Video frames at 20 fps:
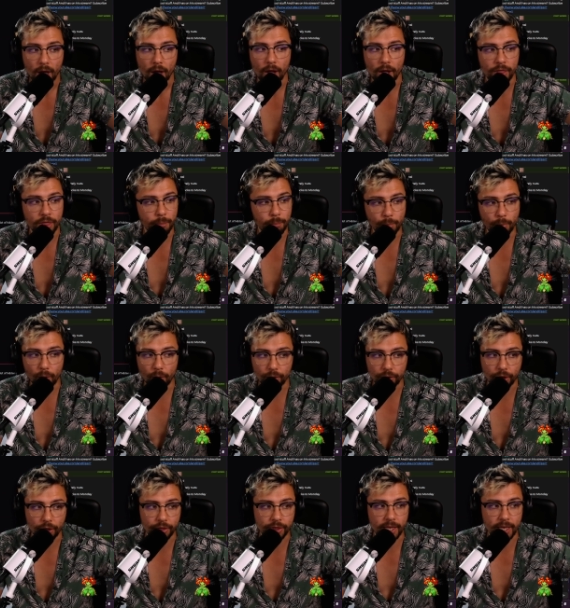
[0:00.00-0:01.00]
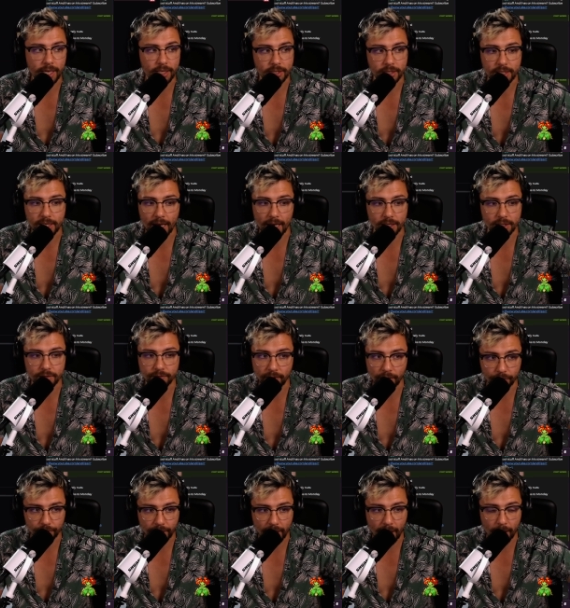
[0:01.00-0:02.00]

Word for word: and the more that this gets filled